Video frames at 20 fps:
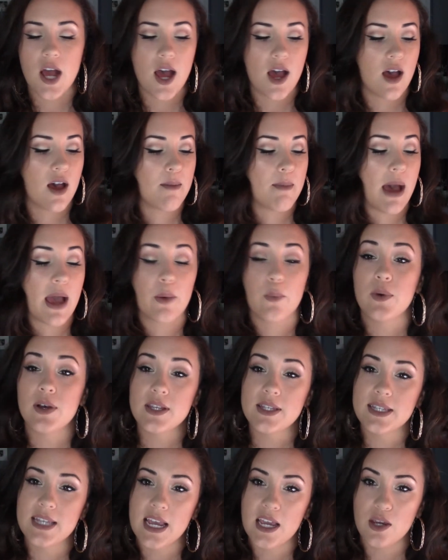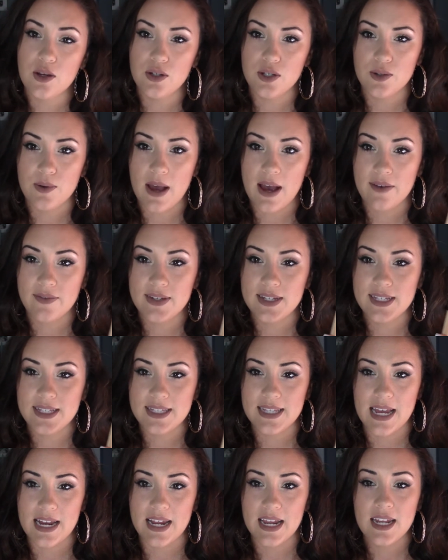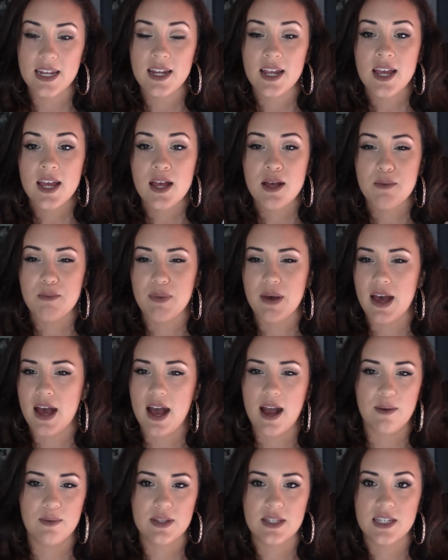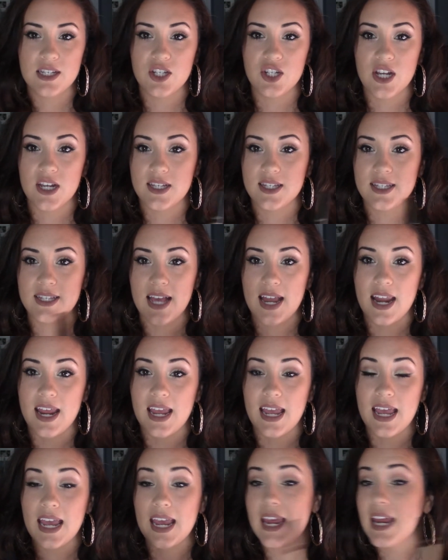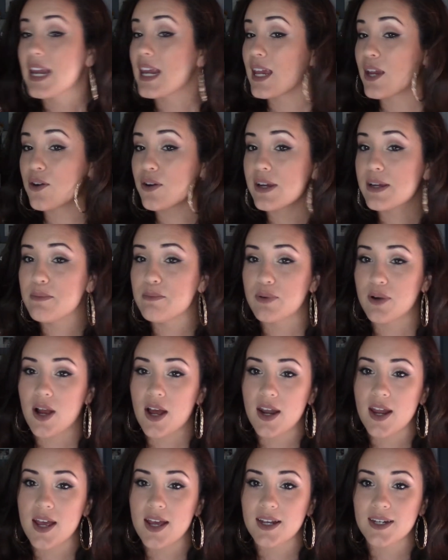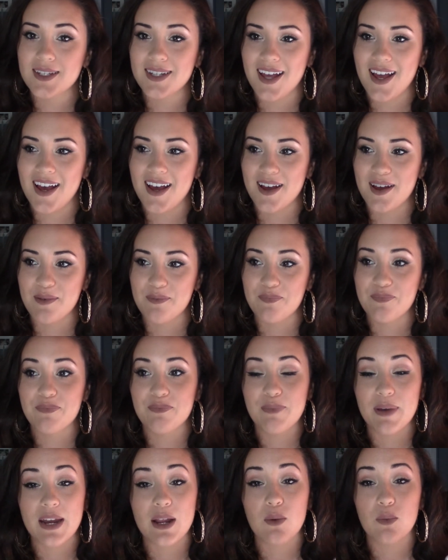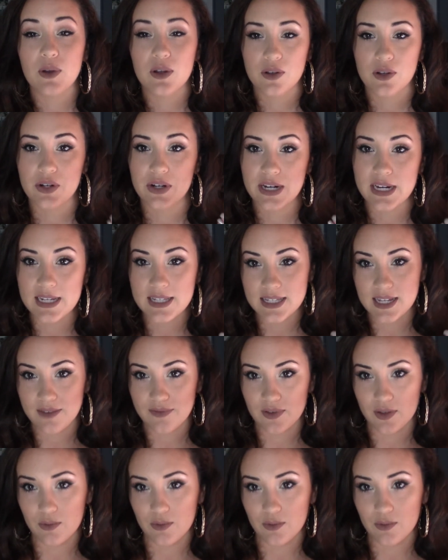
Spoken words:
I will say you do have to set it, but I would suggest setting any cream product, but it will crease if you